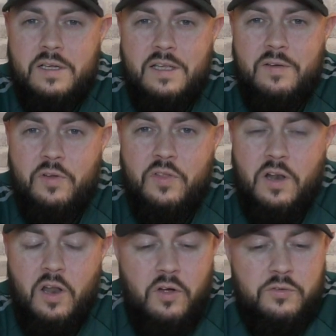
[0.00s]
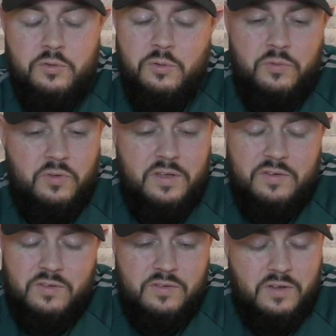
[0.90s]
given the last two
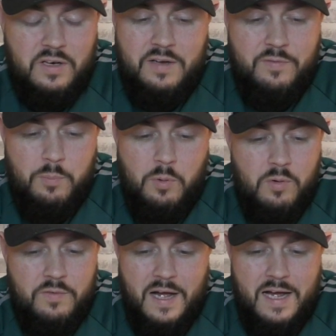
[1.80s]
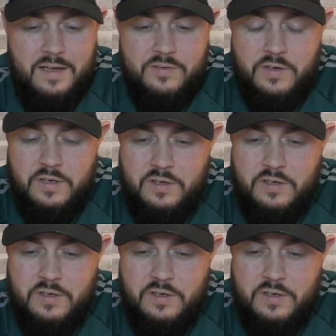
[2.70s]
seasons that Liverpool have had.